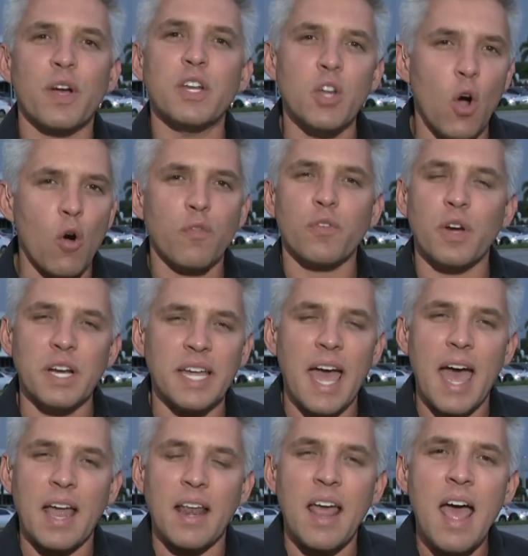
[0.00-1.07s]
and over
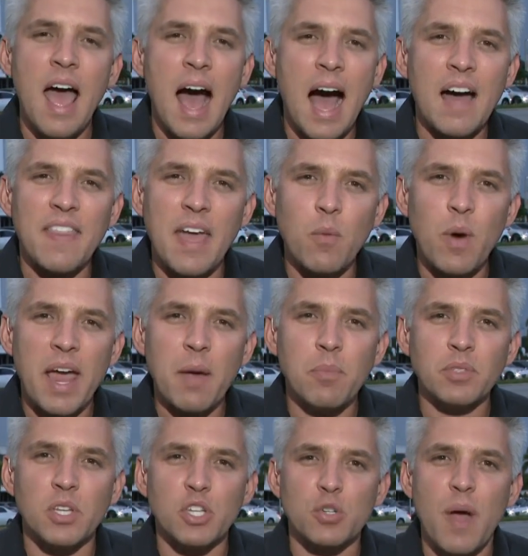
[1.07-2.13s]
again. They were
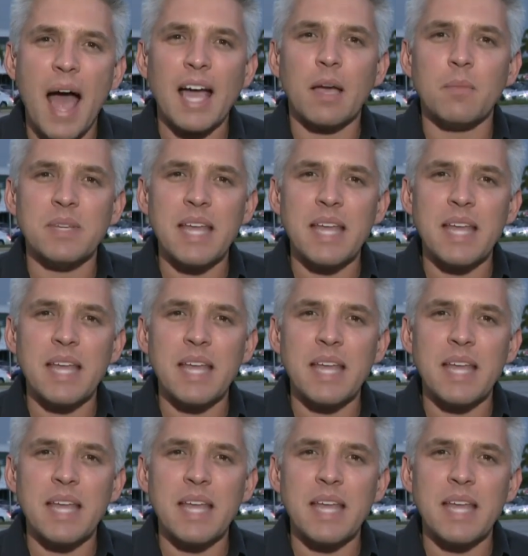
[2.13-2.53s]
able to track him